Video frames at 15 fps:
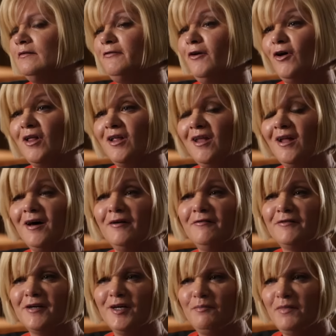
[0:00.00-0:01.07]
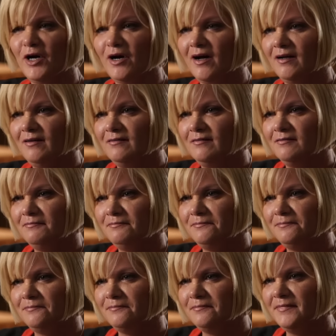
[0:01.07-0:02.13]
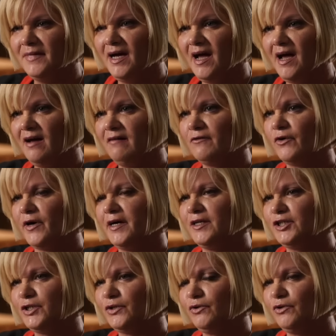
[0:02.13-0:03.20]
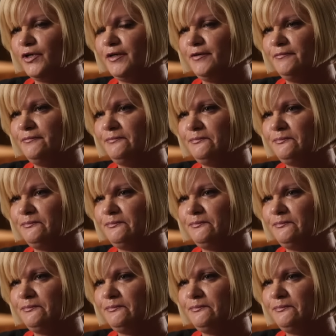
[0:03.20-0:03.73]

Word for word: fall in love, get married, have grandchildren.